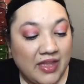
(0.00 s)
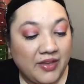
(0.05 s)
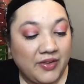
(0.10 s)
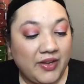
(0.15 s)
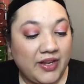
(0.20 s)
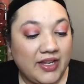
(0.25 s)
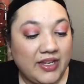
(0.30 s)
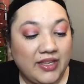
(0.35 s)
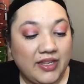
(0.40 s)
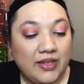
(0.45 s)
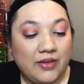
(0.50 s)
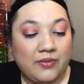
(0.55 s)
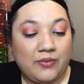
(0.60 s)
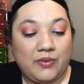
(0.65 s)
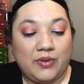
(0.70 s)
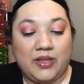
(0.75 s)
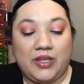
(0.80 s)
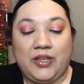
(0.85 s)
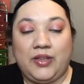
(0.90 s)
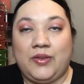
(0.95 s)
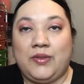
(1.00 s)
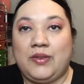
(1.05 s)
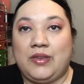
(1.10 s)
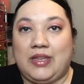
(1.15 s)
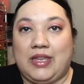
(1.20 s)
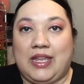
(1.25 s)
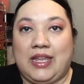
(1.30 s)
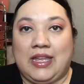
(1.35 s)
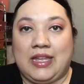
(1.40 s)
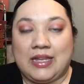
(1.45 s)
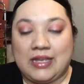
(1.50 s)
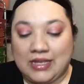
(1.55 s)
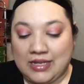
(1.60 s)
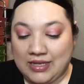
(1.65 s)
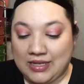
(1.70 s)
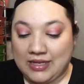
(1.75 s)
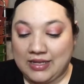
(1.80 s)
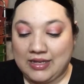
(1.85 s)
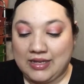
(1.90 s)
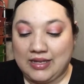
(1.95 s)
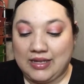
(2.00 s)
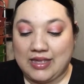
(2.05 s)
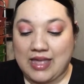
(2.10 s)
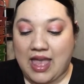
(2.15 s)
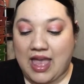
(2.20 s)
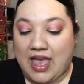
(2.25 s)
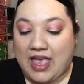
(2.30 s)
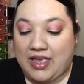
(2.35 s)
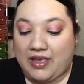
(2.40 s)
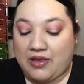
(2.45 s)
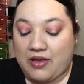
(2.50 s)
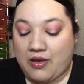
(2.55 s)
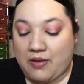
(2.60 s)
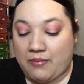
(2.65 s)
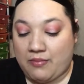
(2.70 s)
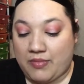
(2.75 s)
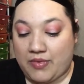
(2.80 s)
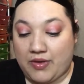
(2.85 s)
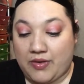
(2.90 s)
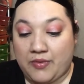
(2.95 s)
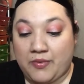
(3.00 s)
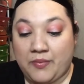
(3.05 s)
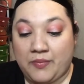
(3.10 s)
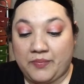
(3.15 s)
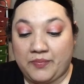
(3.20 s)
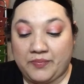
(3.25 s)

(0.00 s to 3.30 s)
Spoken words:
created like a really unique eye combo.